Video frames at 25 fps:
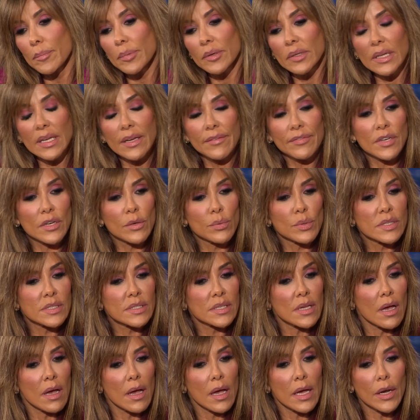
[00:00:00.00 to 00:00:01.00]
believed he
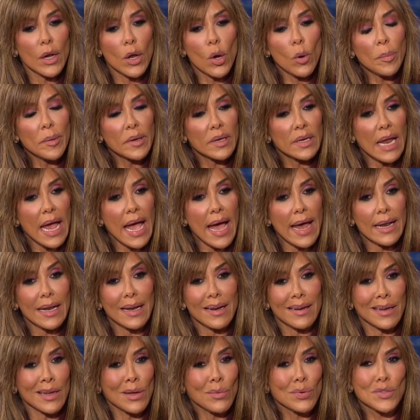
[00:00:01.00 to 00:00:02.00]
was an opiate addict,
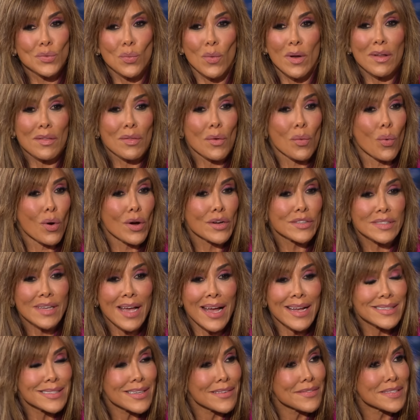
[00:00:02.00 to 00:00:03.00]
and he was one of the worst
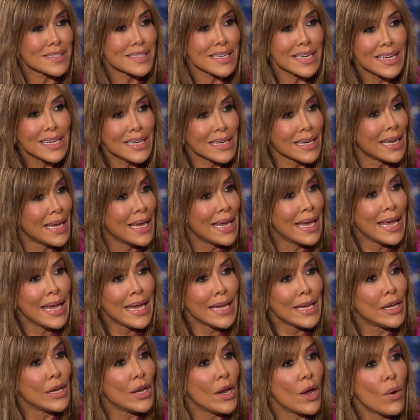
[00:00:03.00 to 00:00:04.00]
kinds I've seen.
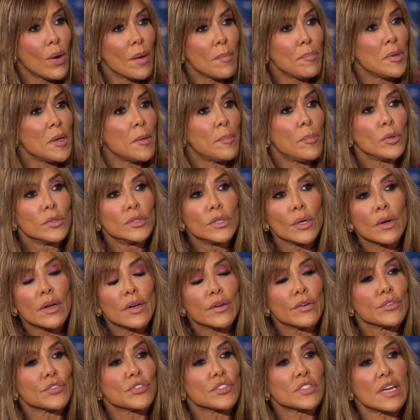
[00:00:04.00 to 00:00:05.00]
You know, and people don't
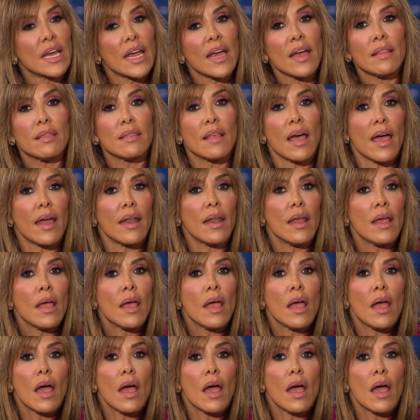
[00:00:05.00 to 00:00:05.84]
understand that